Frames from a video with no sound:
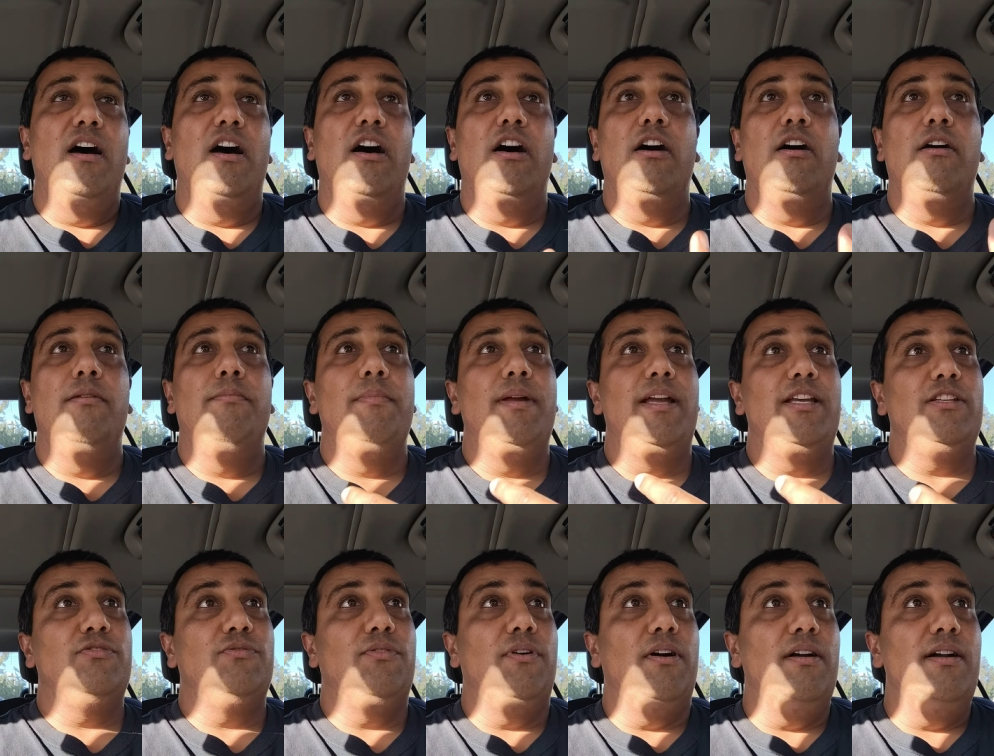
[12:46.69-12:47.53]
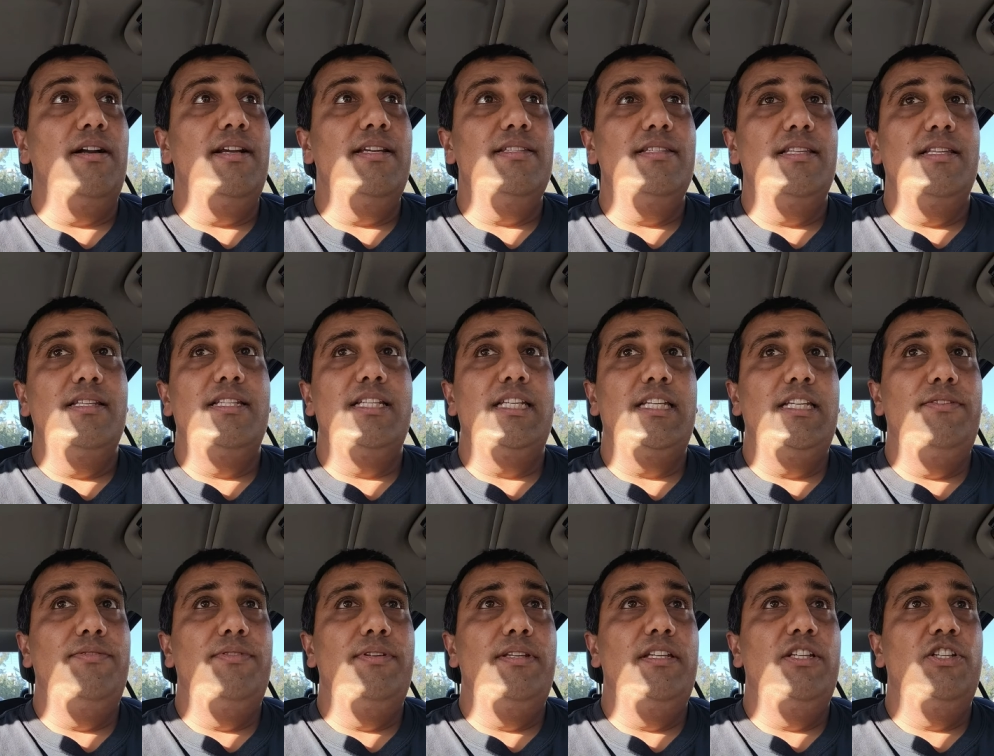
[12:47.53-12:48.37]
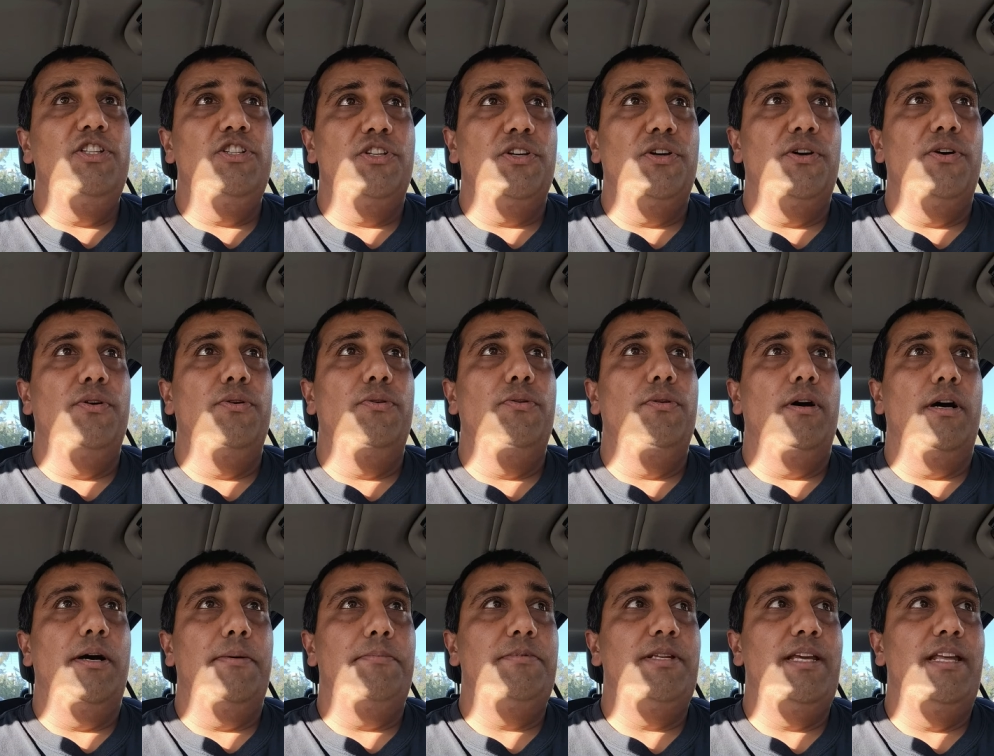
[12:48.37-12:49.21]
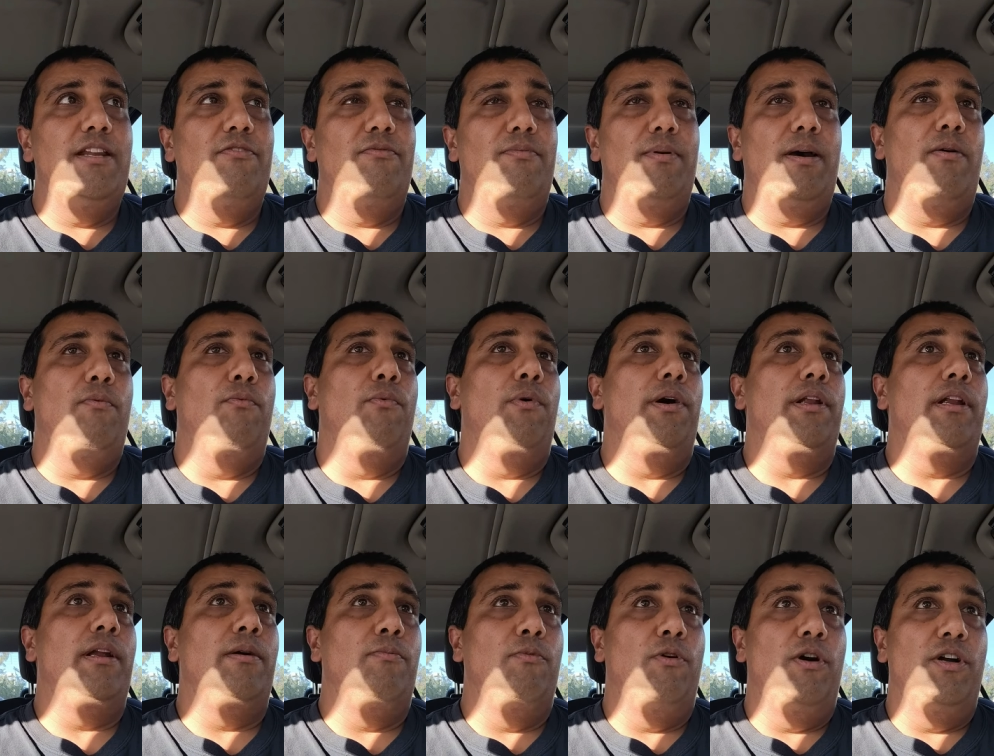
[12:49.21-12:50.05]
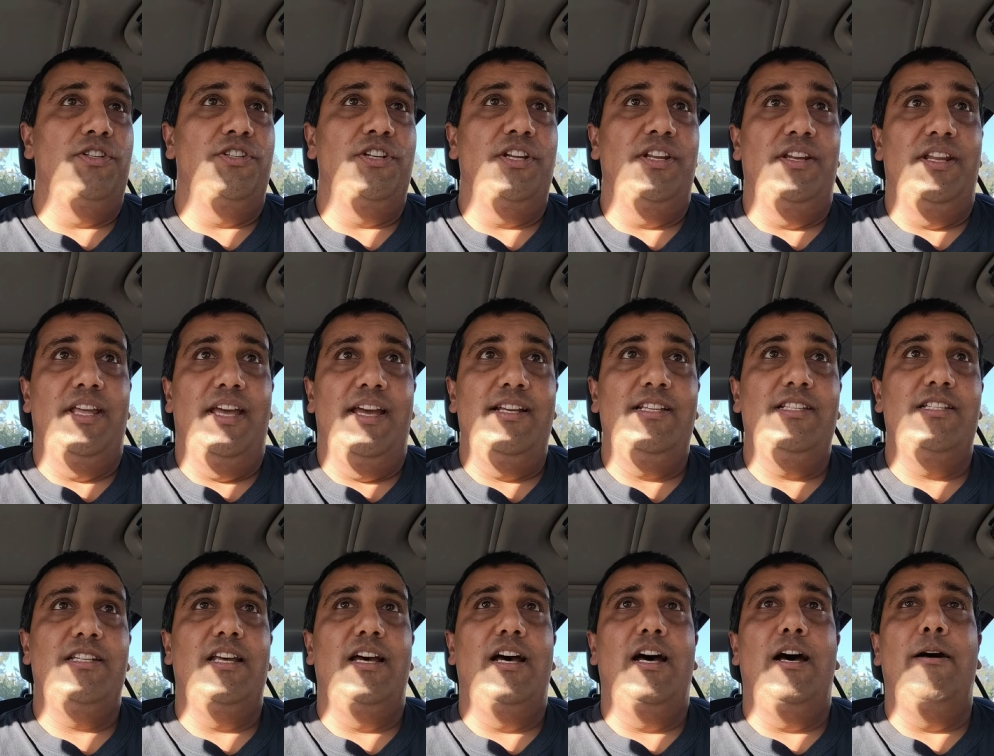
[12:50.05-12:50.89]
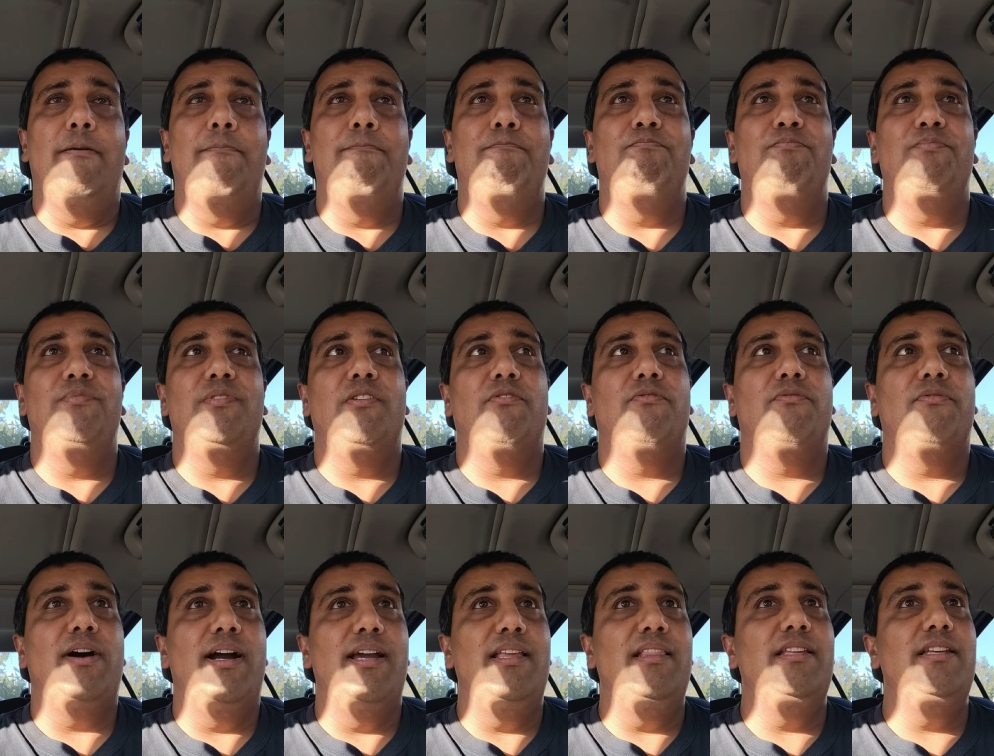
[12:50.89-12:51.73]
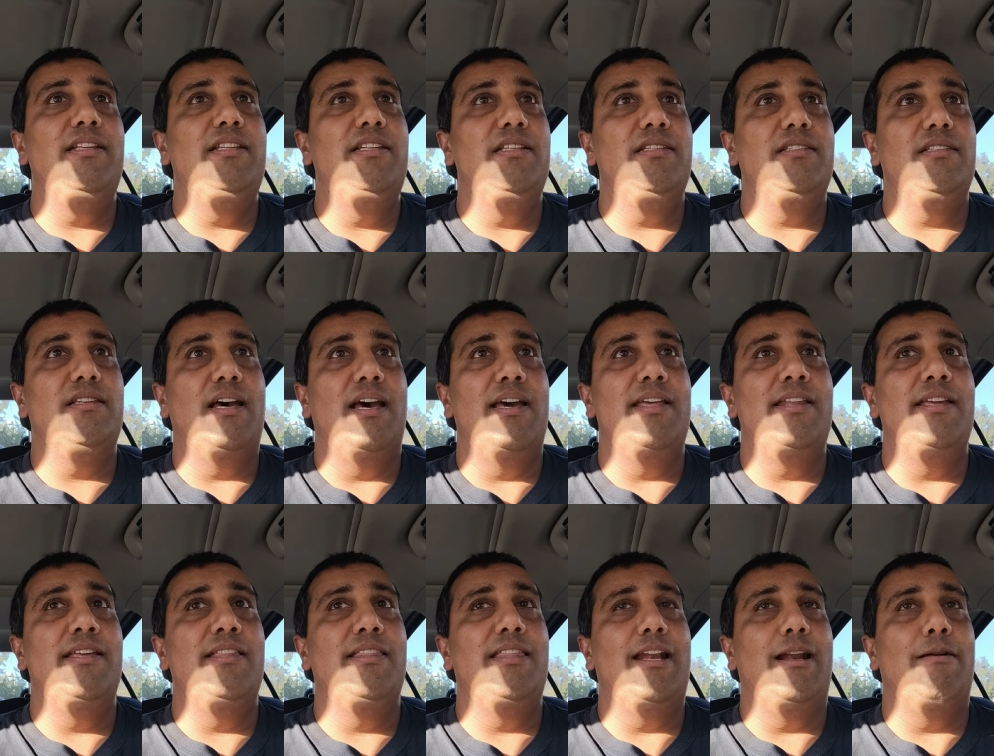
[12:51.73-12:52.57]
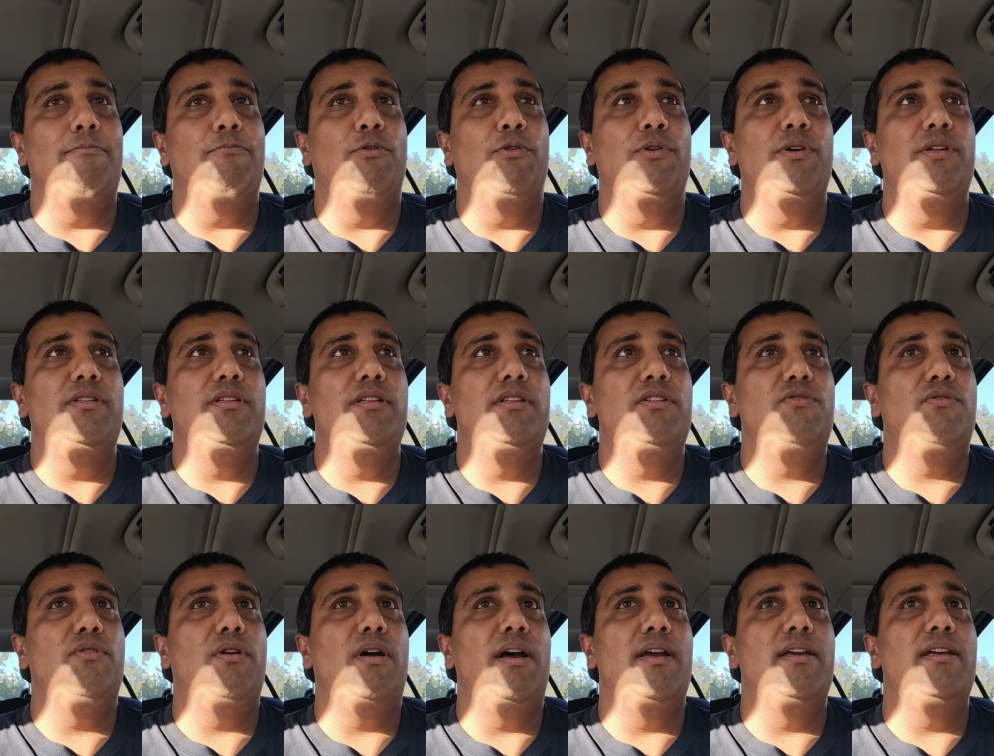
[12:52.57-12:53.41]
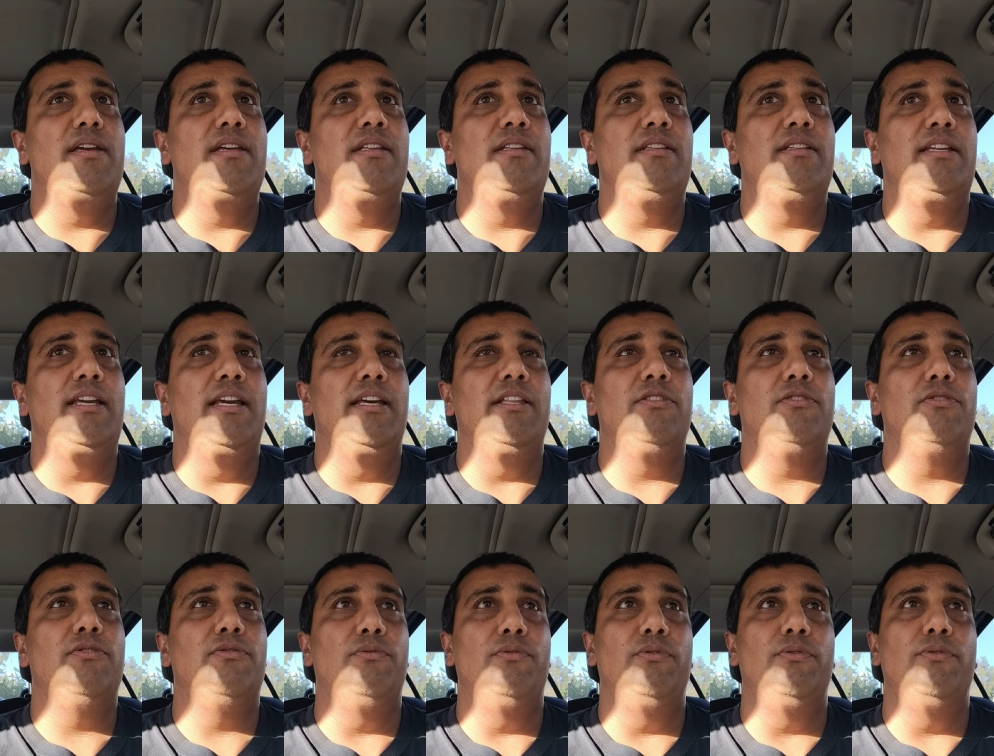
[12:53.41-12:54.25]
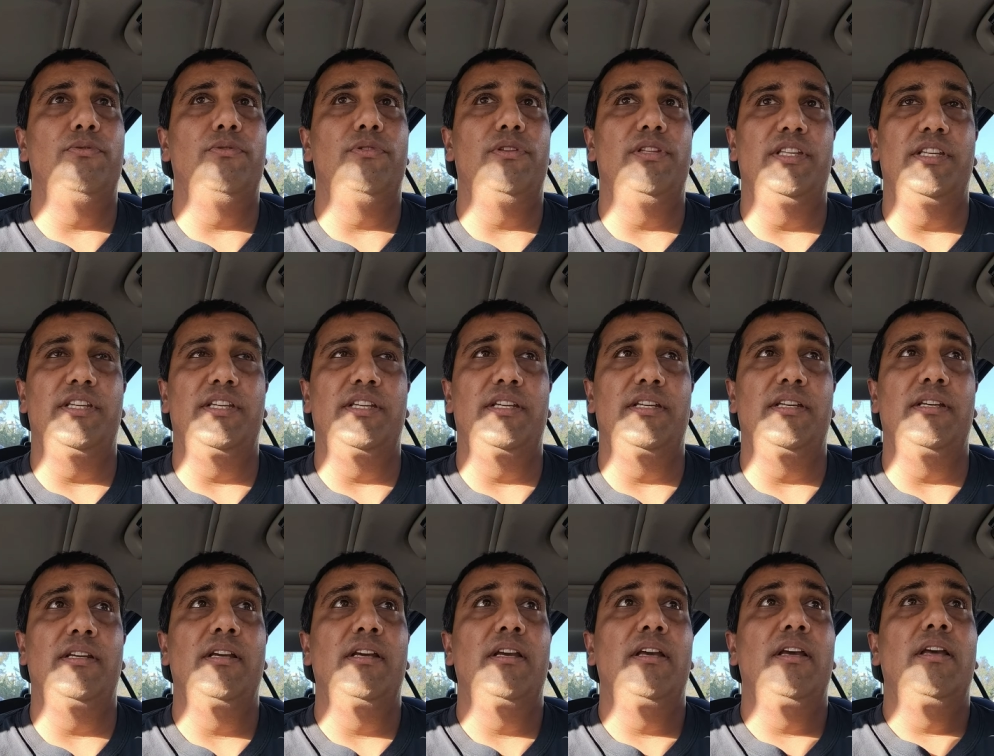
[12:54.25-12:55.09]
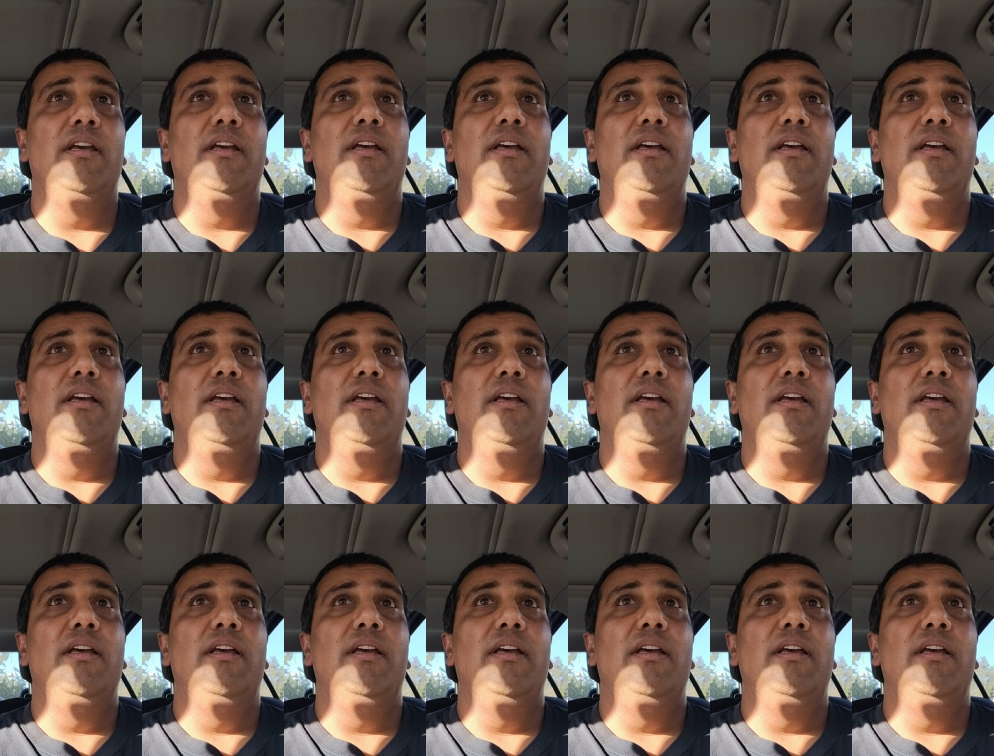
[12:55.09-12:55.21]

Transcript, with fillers: Um, as far as the TV show update about what I'm watching next, I'm finally deciding that I'm going to try and get through the